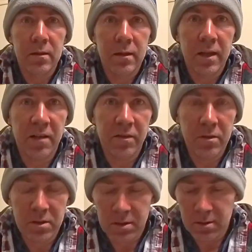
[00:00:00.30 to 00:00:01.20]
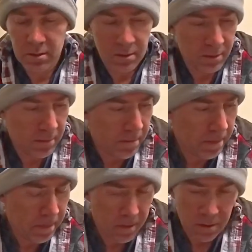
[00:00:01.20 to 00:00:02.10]
G'day folks,
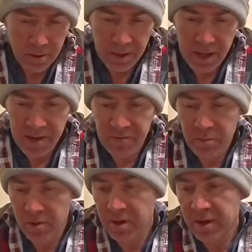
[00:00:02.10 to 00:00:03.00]
I have my